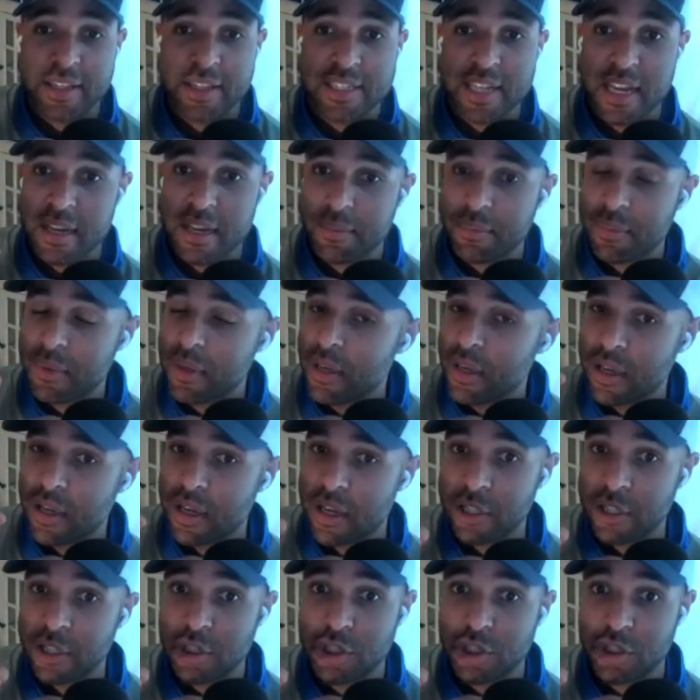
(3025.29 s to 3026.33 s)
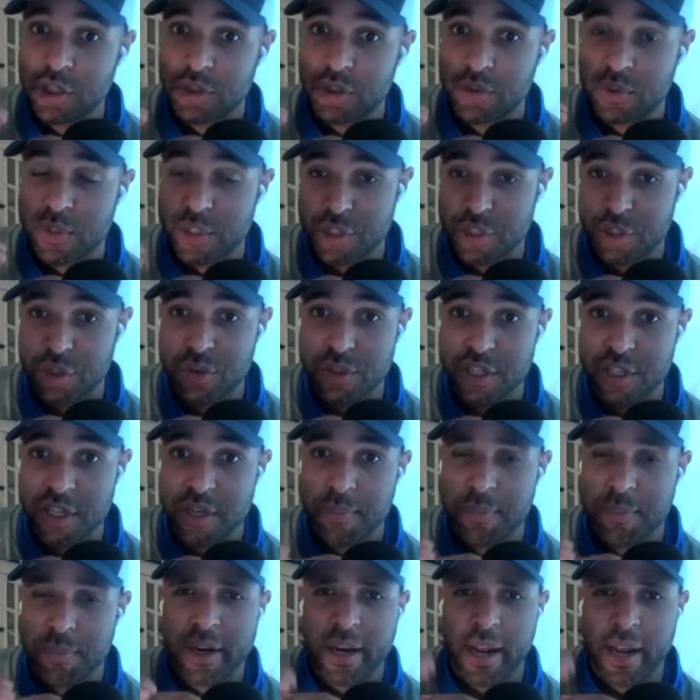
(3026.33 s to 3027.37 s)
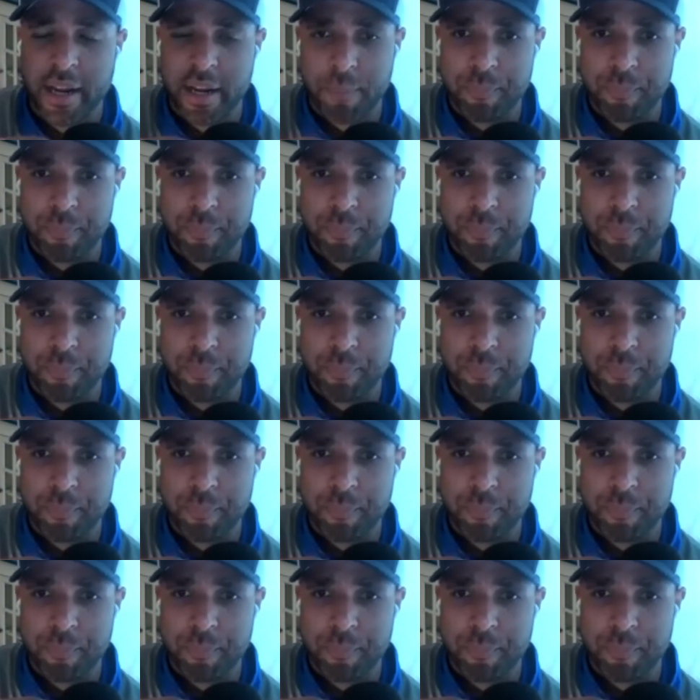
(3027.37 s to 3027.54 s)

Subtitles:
same issue as you did, but like